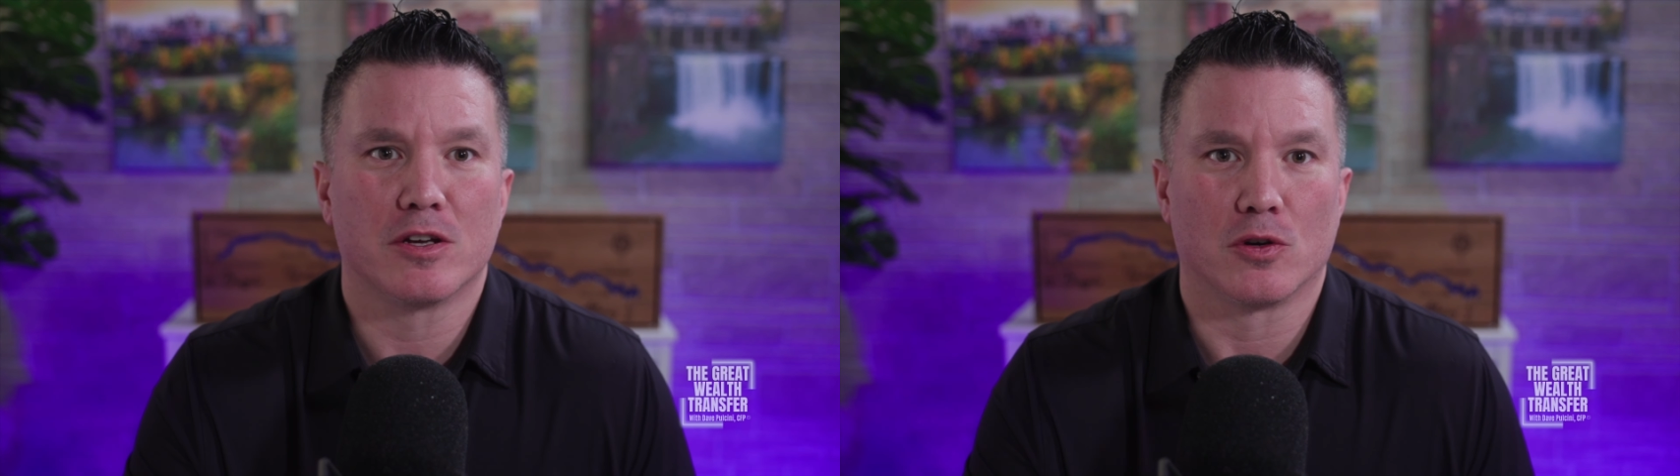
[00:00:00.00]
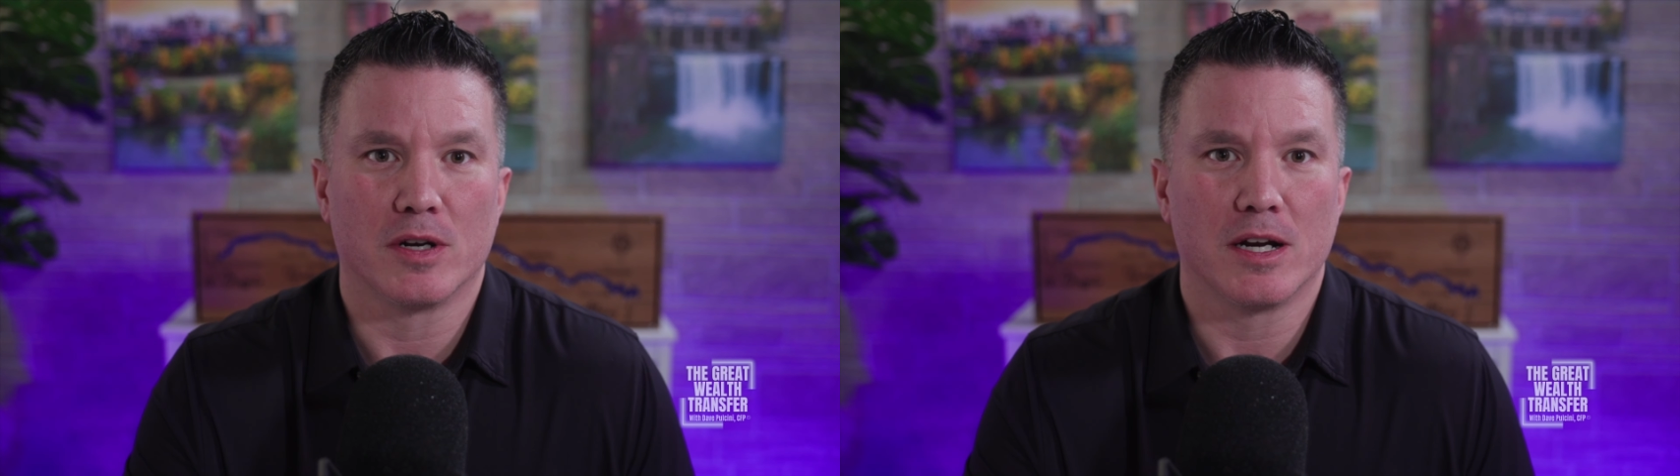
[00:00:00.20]

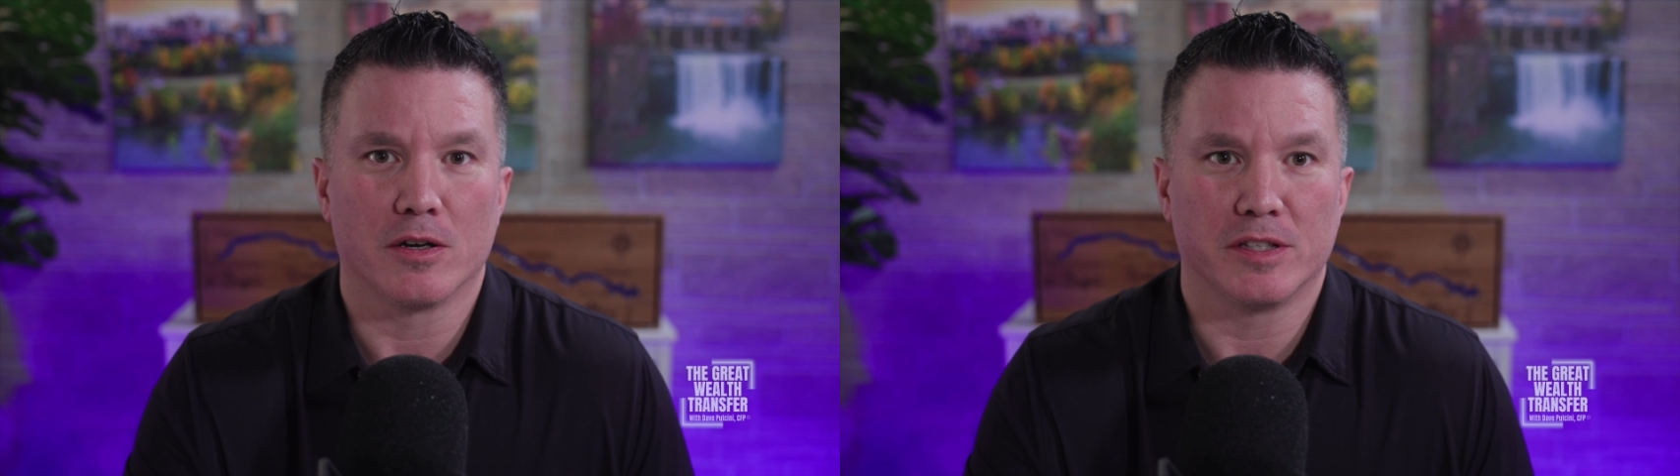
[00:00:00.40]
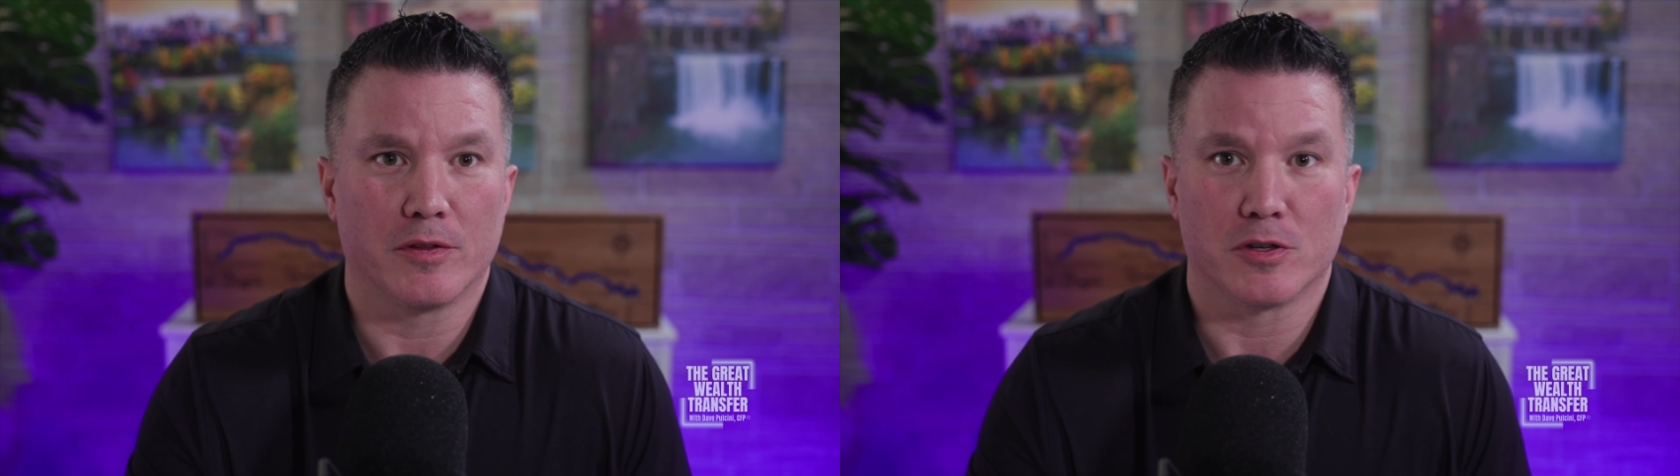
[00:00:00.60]
career
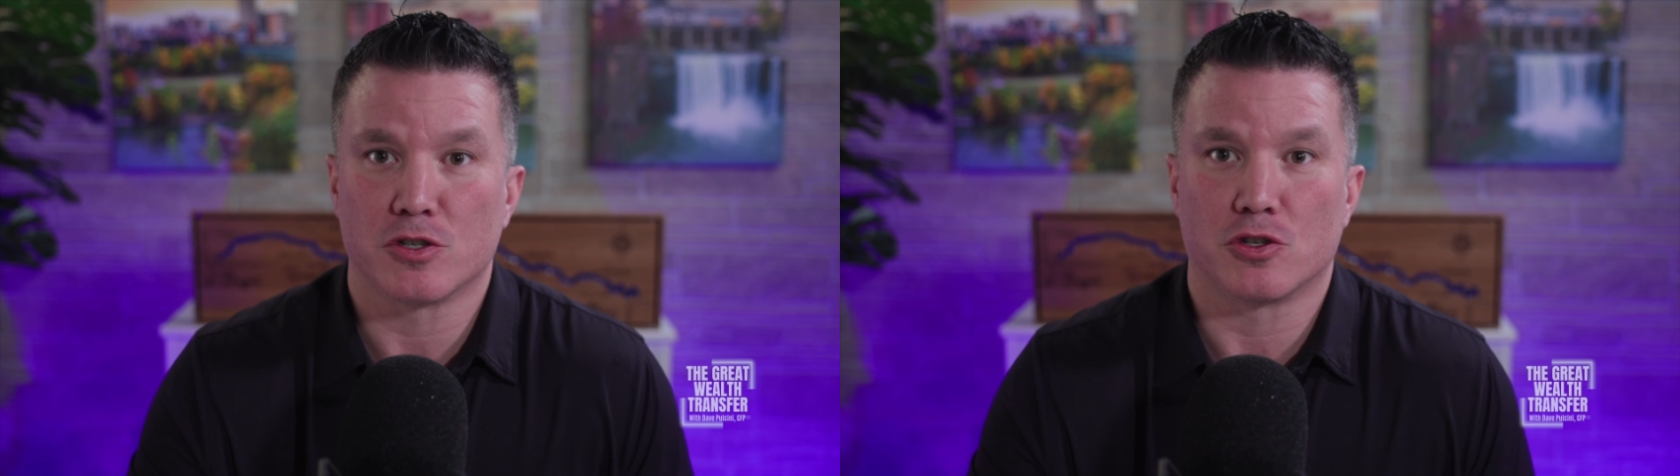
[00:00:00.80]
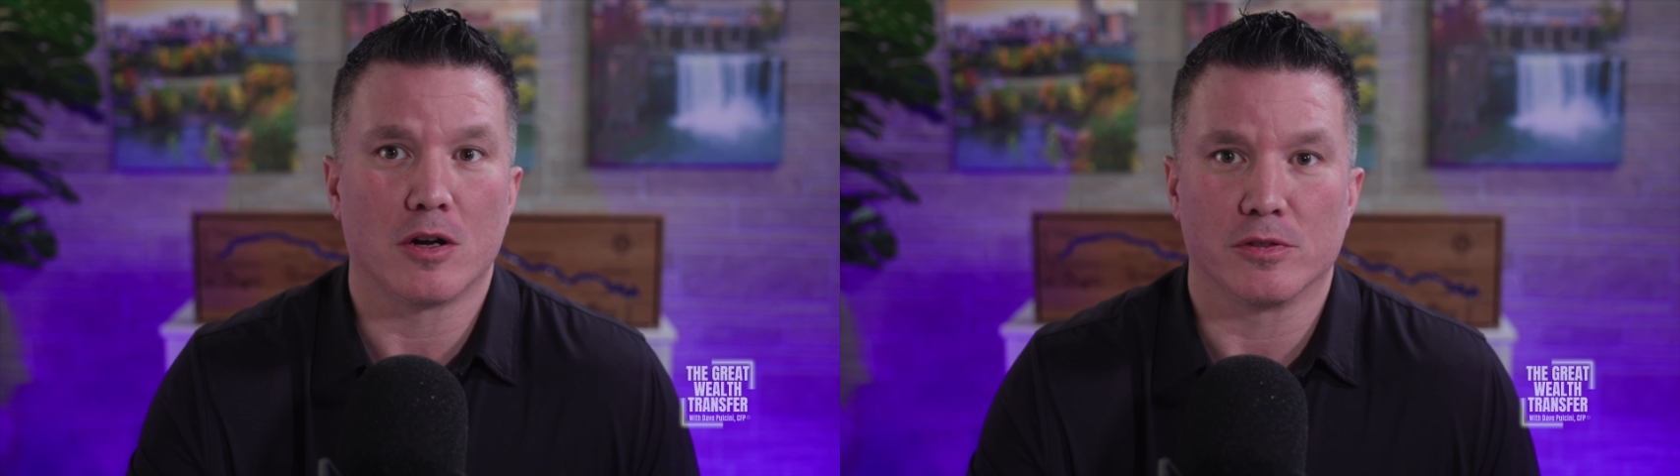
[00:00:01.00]
and the other
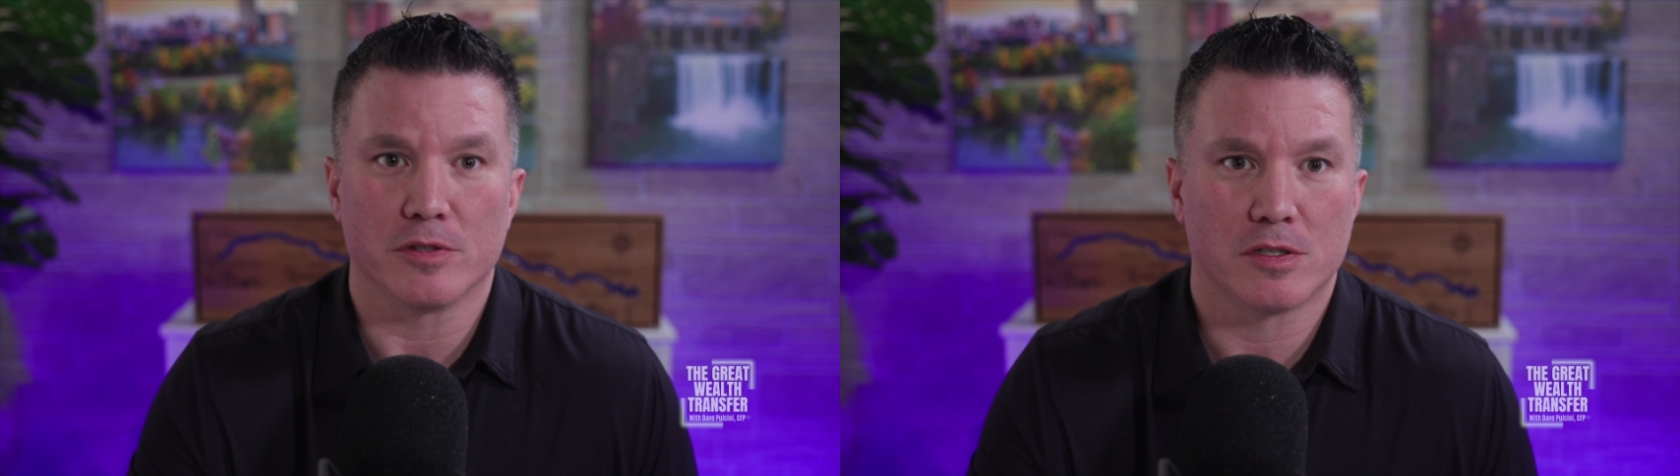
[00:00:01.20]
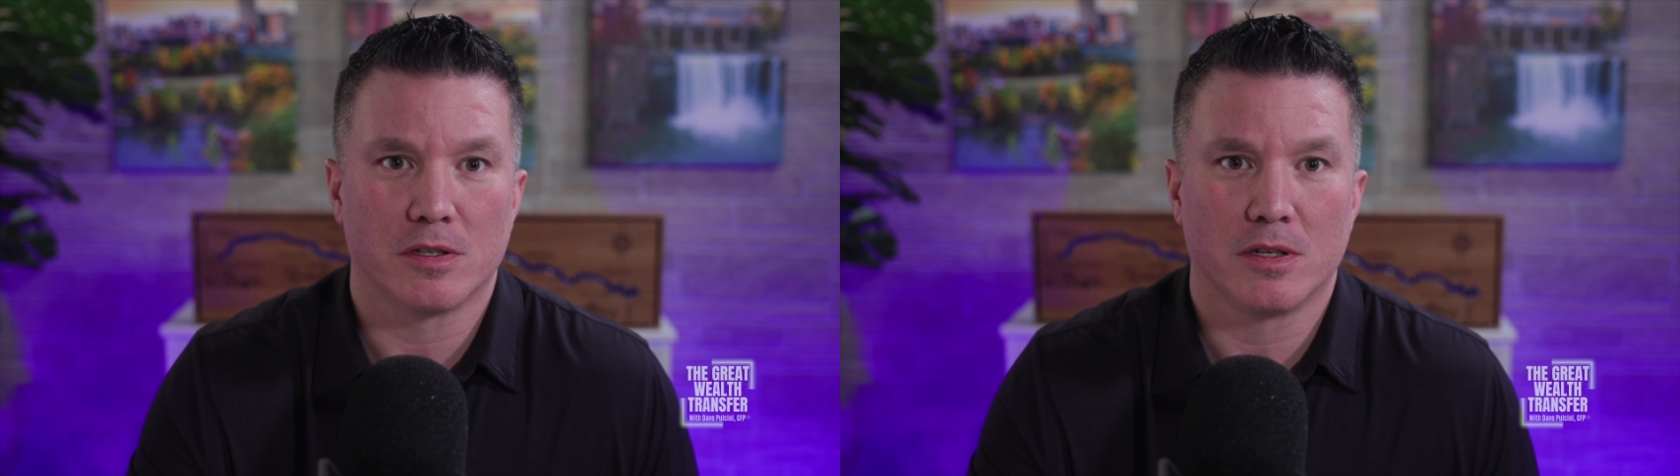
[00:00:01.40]

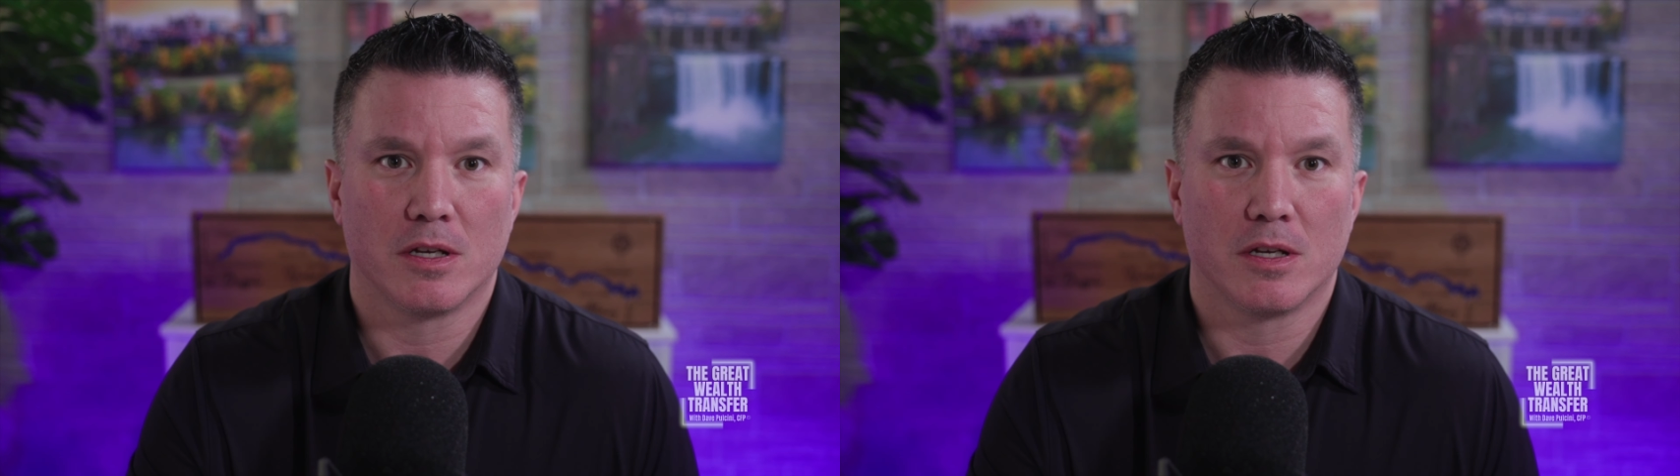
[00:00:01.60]
struggles?